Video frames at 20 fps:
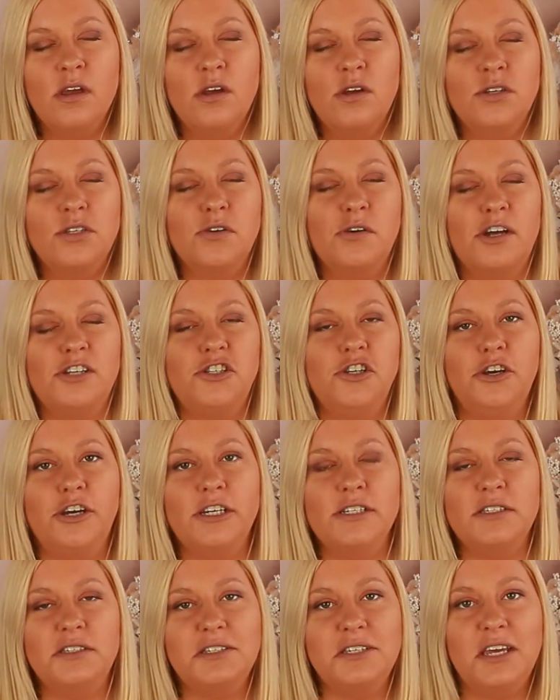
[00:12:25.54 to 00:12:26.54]
So as you
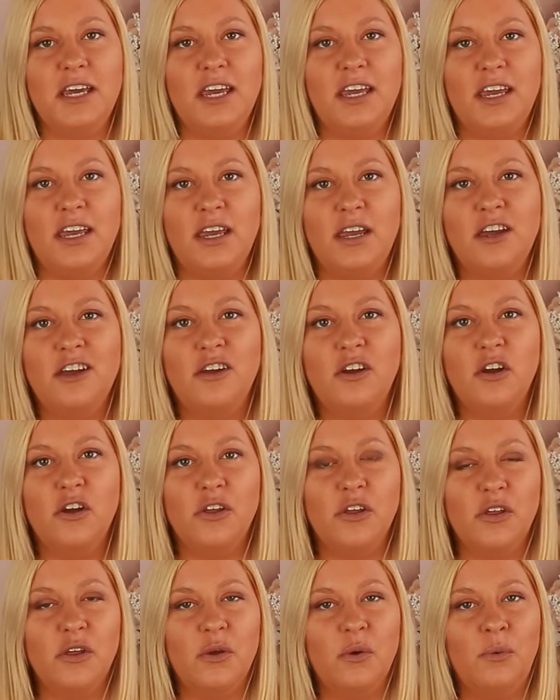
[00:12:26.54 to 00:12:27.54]
can see,
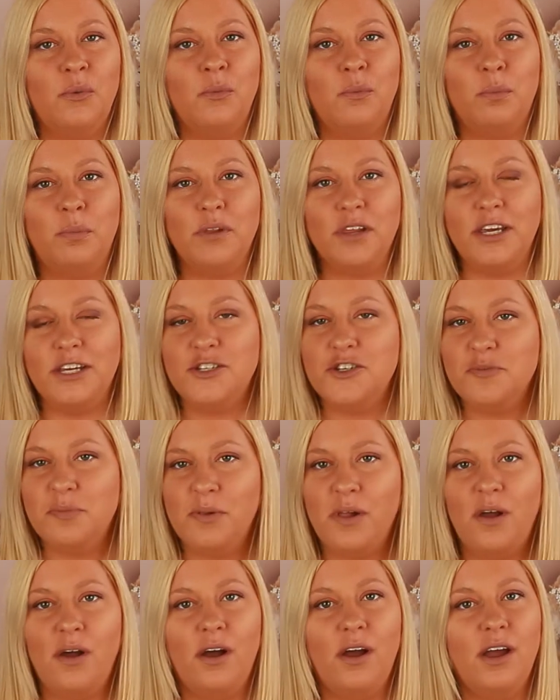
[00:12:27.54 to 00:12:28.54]
bleach
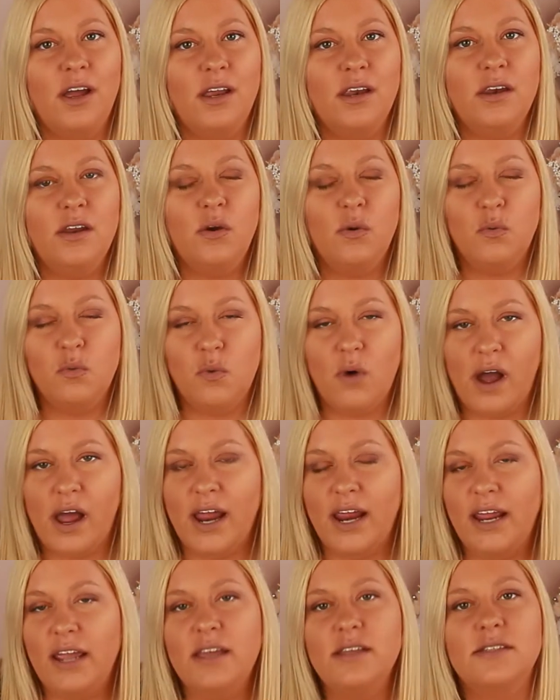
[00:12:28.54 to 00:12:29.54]
blonde,
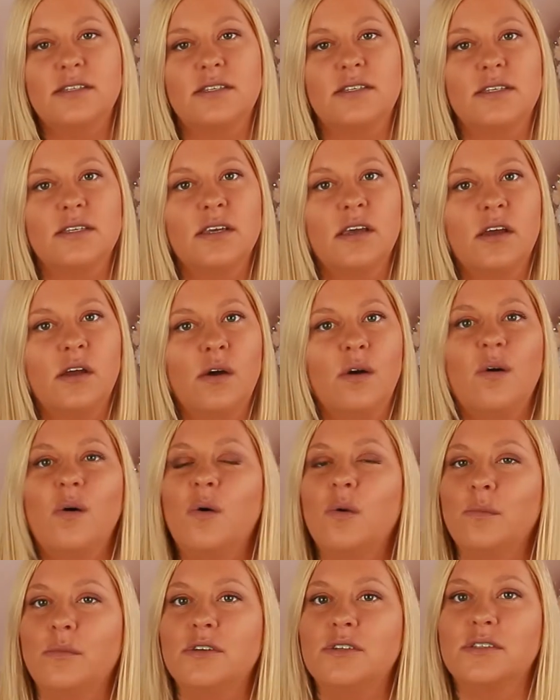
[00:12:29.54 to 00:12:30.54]
white,
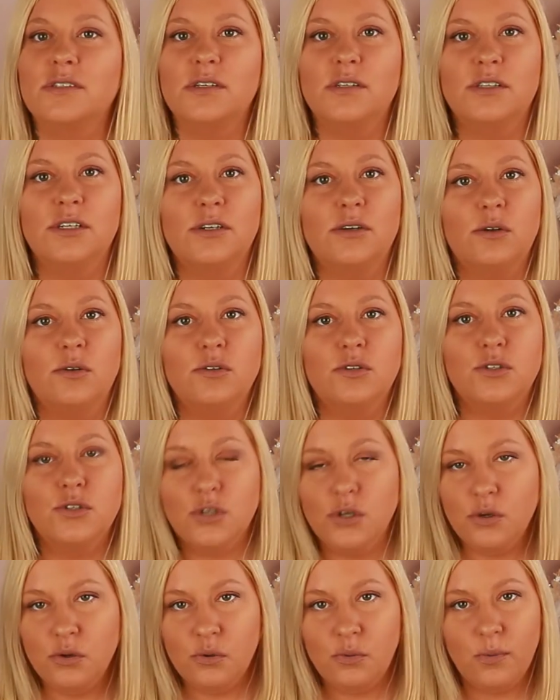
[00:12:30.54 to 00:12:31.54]
almost a little
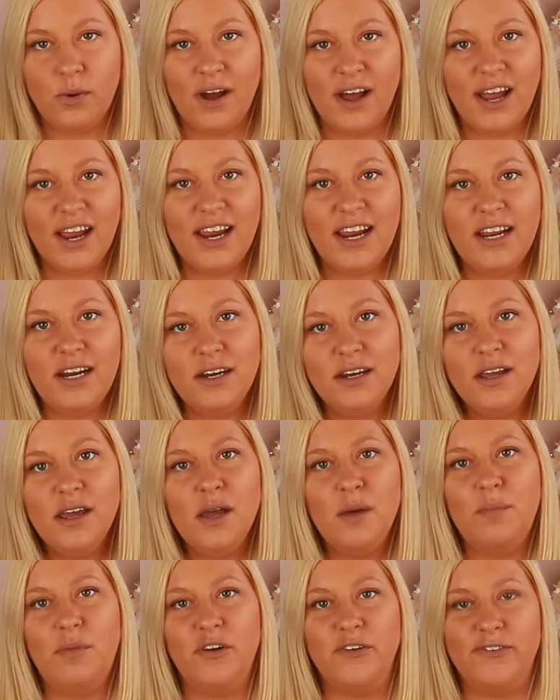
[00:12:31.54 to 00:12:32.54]
too white,
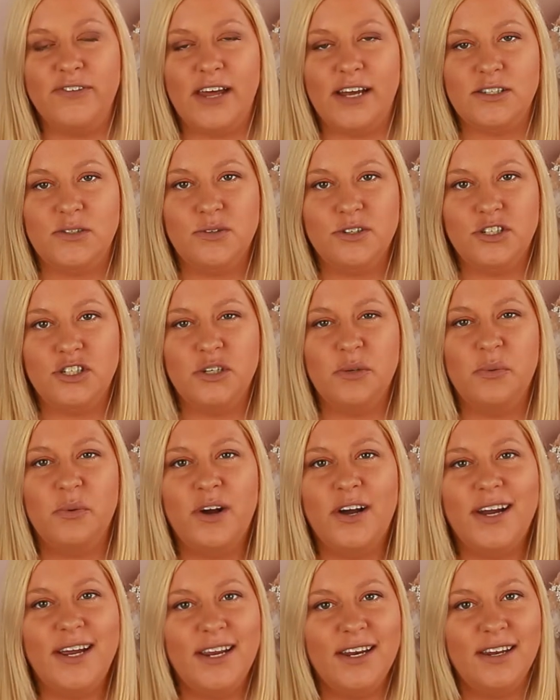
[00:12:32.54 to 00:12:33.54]
but if that's what you
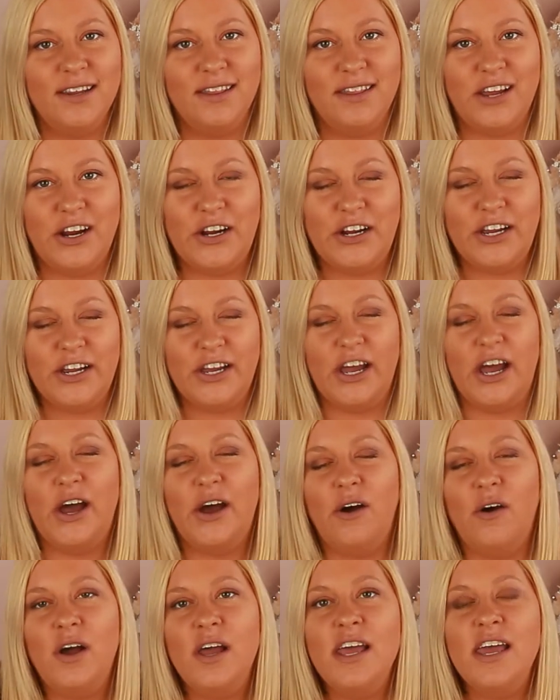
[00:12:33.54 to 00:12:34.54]
want, there you
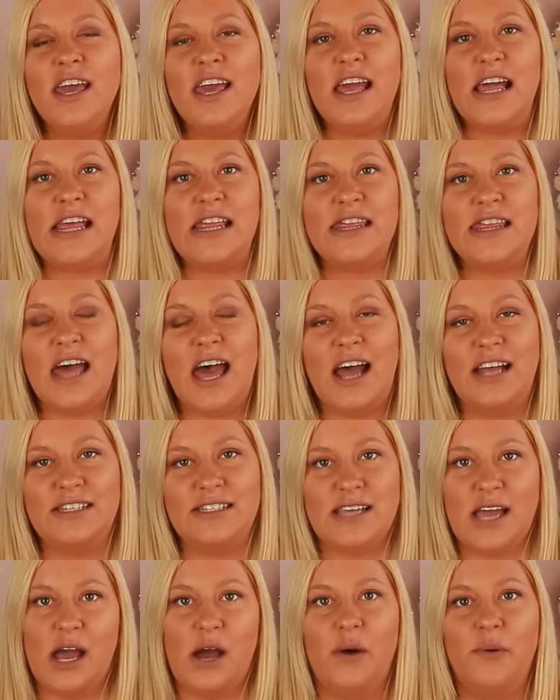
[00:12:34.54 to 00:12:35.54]
go. And that's
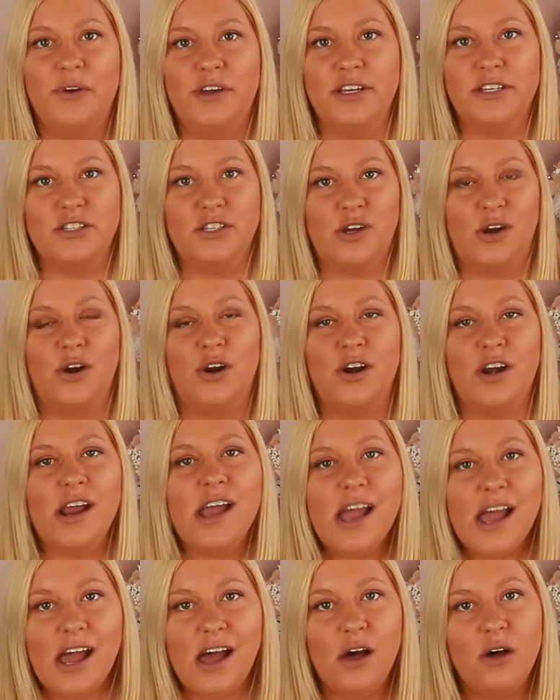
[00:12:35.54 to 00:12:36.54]
how it turned
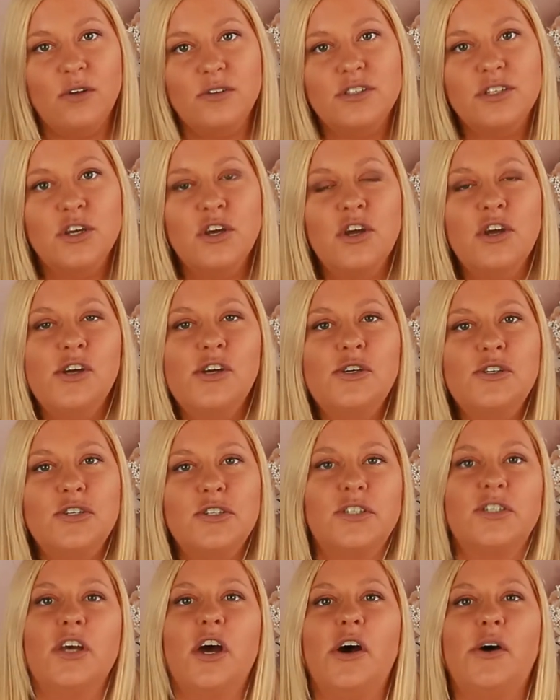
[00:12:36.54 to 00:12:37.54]
out.
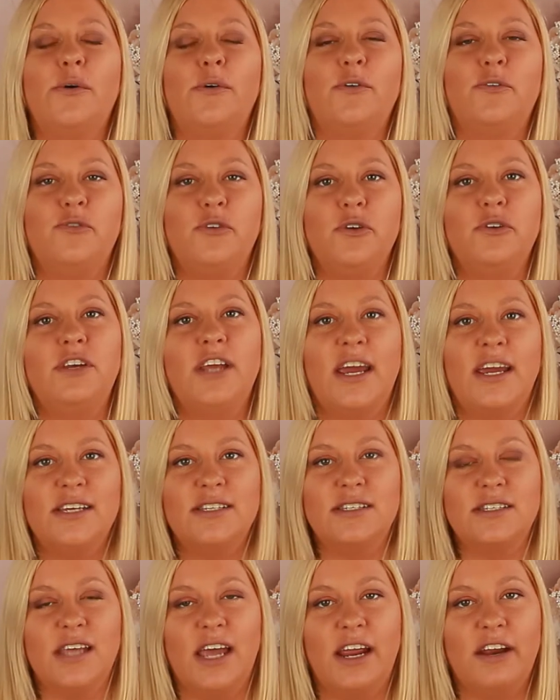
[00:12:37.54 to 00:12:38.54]
So a few
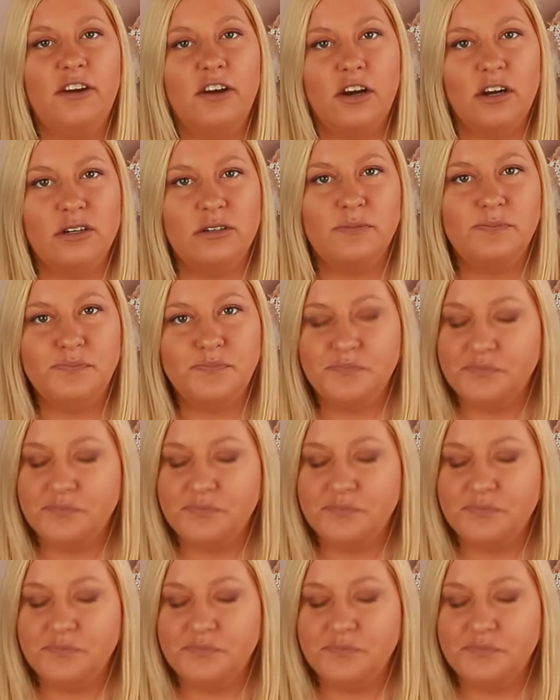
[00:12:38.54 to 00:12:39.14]
days later,